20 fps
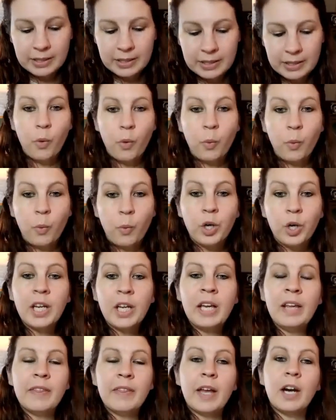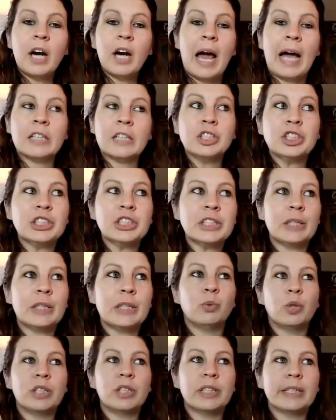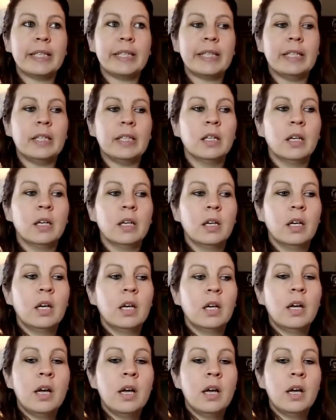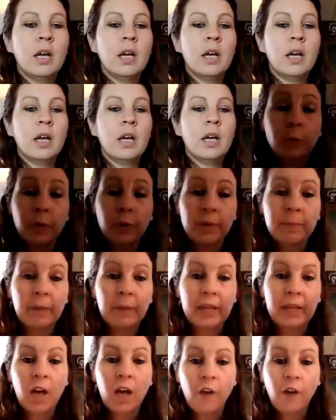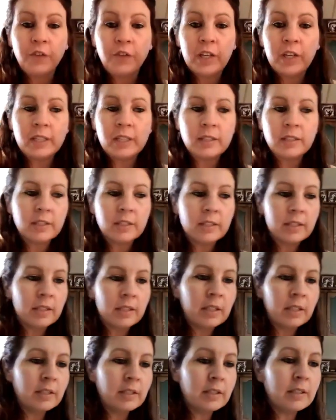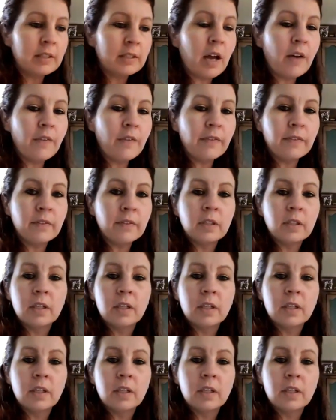So working there actually really helped with my confidence and stuff.